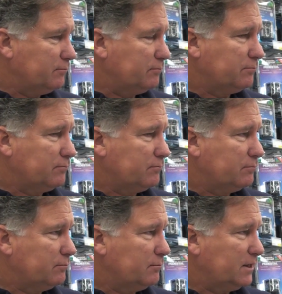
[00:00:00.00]

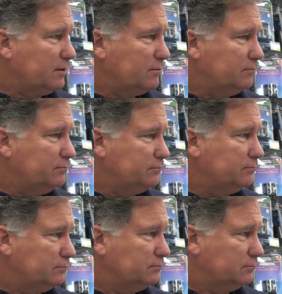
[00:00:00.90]

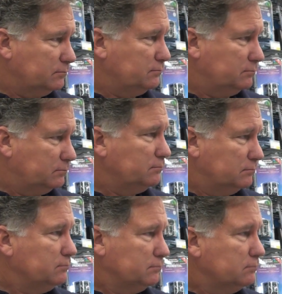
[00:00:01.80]

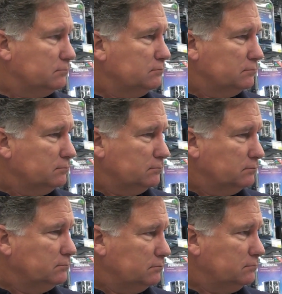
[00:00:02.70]

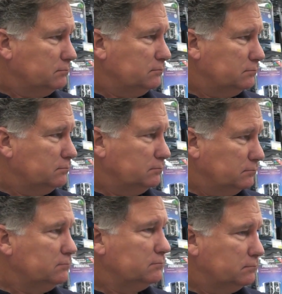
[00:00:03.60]
(not speaking)